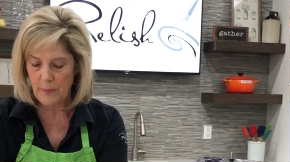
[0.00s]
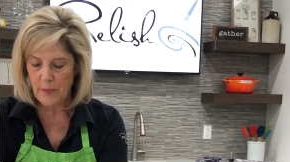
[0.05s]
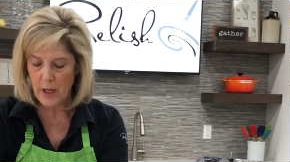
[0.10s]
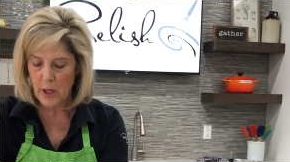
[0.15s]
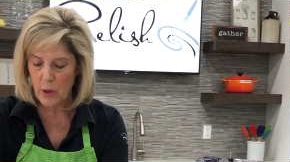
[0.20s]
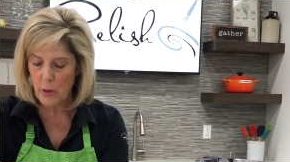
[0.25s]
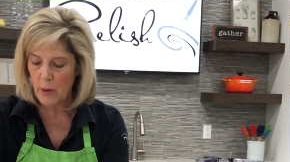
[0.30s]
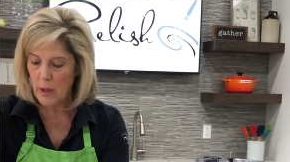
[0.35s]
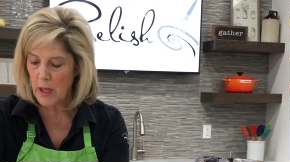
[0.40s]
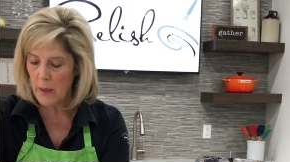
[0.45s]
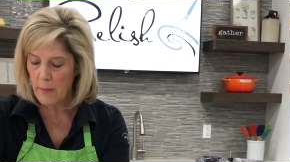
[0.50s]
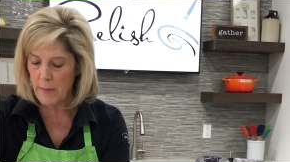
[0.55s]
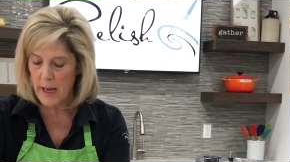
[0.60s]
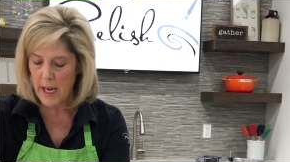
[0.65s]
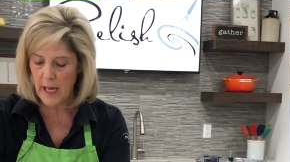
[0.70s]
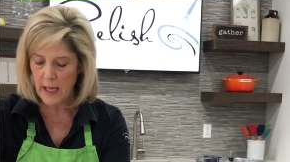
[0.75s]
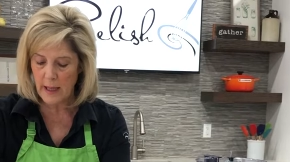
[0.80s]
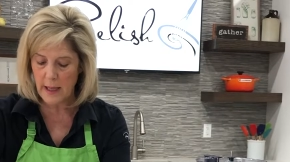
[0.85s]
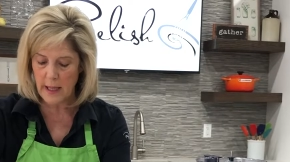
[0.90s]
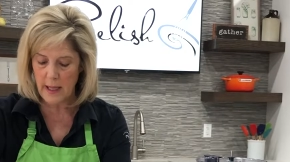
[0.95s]
You can
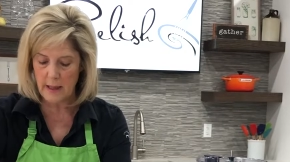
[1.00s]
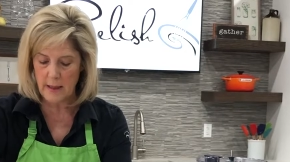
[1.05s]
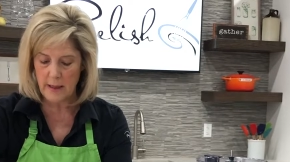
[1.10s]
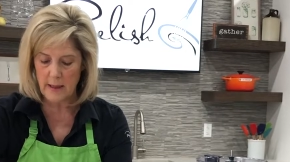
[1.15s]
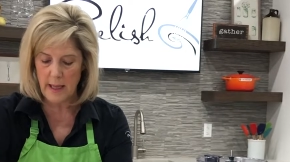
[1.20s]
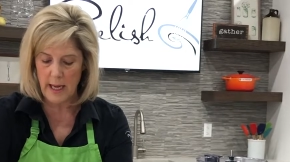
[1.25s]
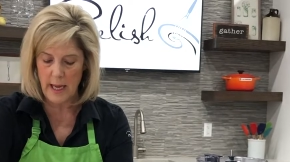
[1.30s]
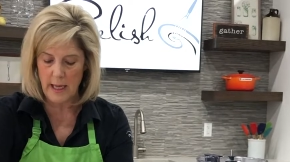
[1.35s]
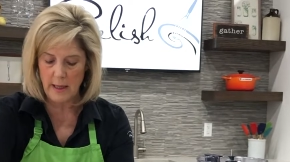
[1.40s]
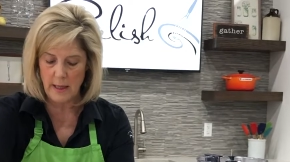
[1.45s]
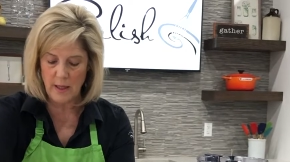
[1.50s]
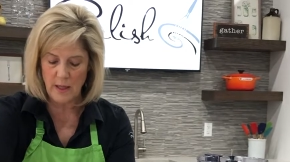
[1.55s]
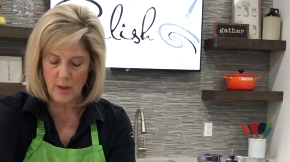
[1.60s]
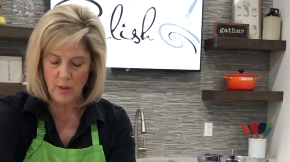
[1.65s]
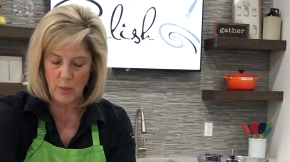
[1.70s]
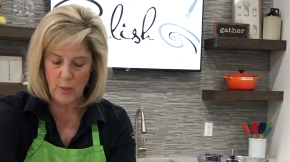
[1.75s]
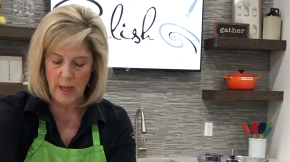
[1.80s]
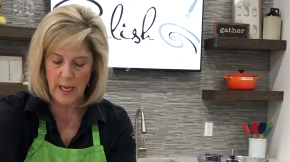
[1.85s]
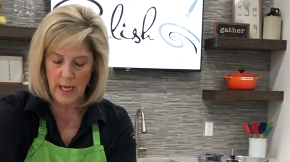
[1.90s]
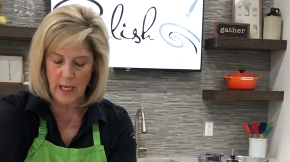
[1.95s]
make this as
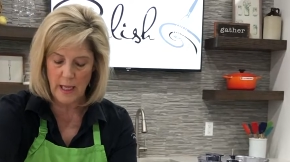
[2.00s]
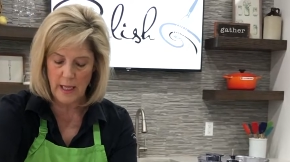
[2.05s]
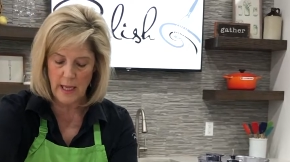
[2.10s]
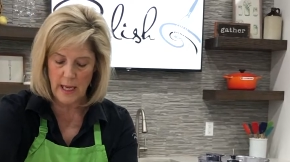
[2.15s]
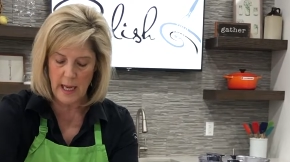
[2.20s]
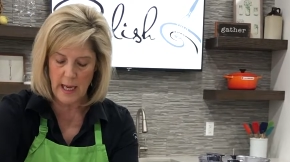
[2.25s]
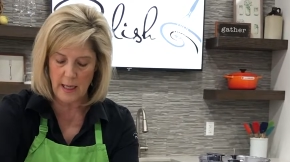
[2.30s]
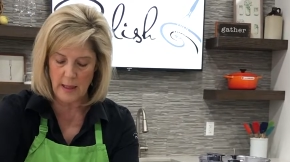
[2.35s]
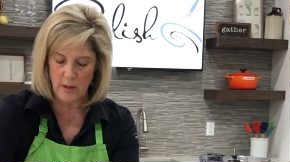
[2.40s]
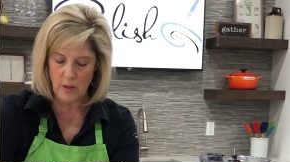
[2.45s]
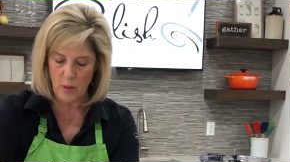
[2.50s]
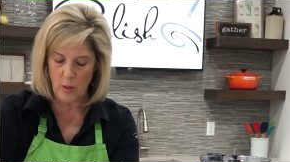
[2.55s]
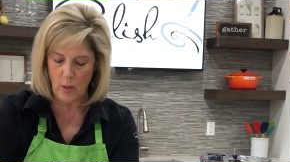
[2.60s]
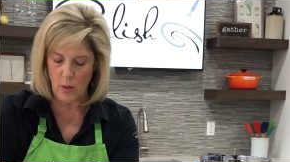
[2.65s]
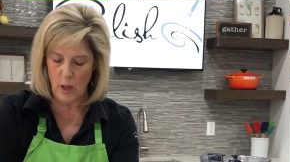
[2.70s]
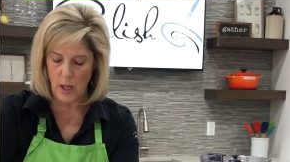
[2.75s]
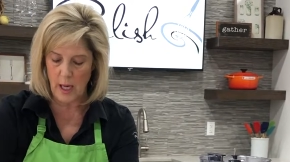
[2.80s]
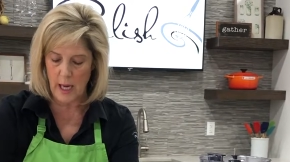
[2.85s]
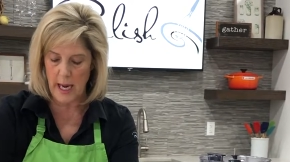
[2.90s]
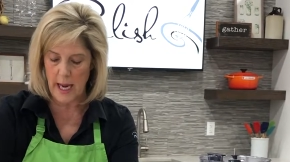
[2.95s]
sweet
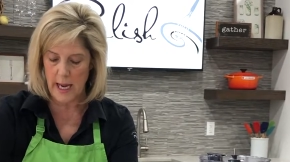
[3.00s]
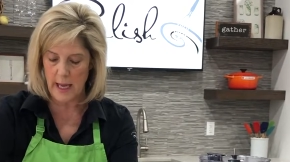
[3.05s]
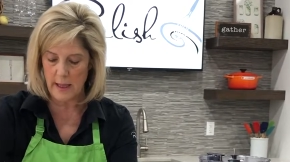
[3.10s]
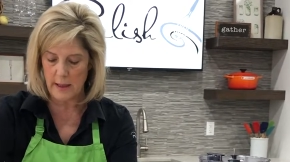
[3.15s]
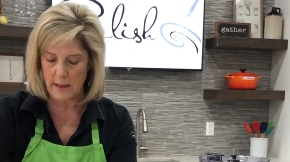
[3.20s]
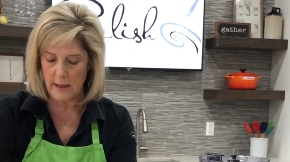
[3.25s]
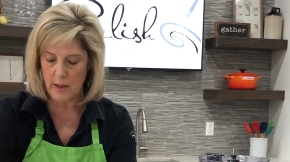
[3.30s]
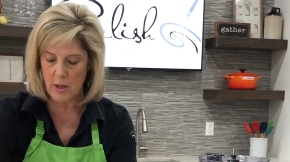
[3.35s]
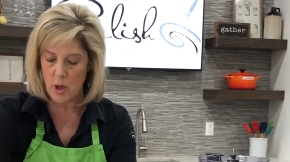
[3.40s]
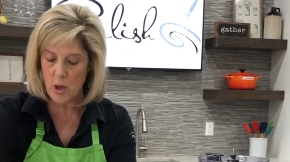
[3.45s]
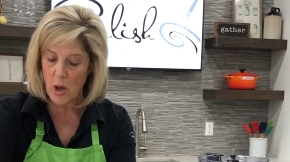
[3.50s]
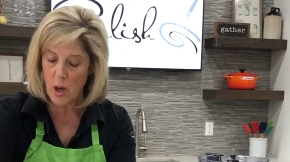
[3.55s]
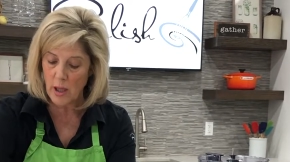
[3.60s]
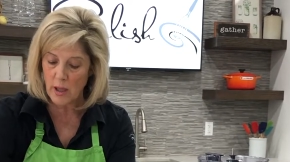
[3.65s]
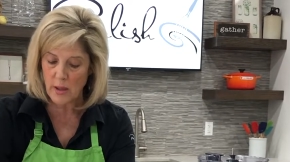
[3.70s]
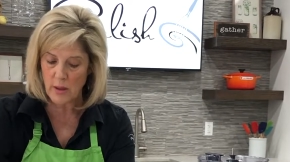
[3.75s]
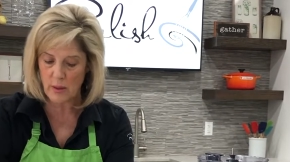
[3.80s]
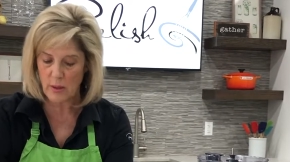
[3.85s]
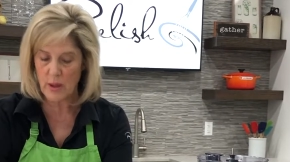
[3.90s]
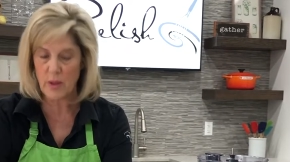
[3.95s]
or as not
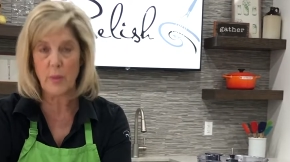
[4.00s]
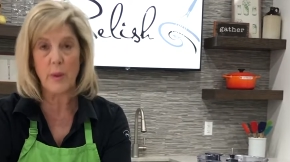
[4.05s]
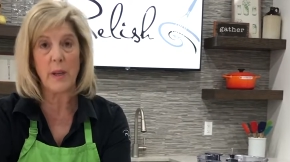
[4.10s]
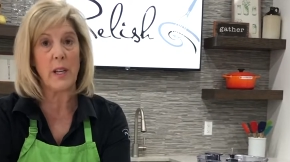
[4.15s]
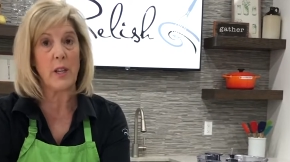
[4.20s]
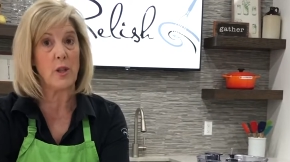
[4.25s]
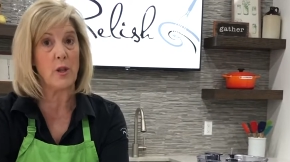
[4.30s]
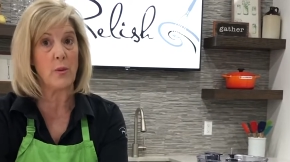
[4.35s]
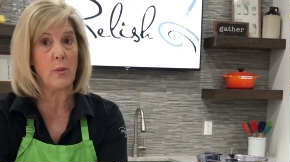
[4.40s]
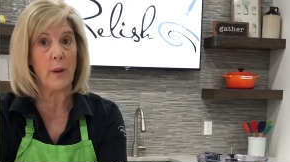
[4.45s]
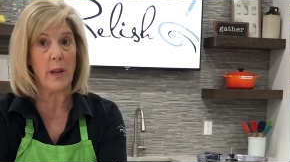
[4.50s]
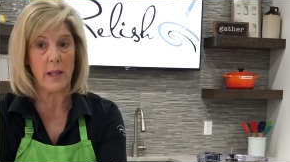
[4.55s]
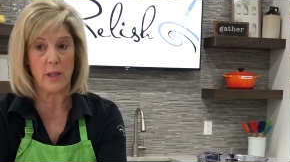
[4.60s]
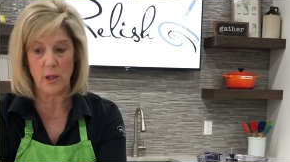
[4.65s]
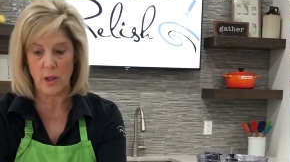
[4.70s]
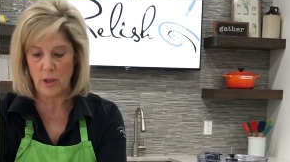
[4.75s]
so sweet as you wish.